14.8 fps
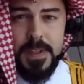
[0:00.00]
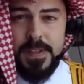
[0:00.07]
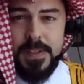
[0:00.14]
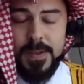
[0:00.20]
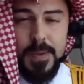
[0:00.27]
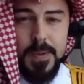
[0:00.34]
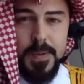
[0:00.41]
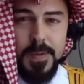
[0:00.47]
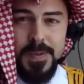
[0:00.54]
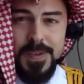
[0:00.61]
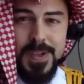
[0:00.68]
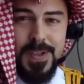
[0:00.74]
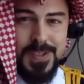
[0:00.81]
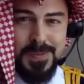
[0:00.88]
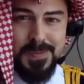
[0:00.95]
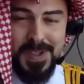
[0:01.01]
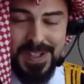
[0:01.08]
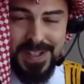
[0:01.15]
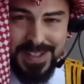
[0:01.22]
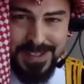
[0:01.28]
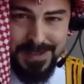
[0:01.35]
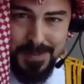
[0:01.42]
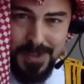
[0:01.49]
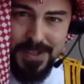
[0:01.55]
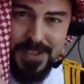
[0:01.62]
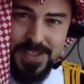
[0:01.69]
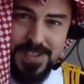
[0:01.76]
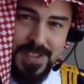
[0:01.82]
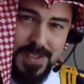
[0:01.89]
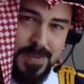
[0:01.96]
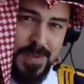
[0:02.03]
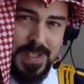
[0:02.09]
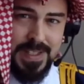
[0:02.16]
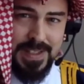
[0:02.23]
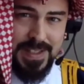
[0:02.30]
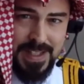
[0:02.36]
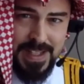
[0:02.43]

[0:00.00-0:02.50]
So use me as much as you want.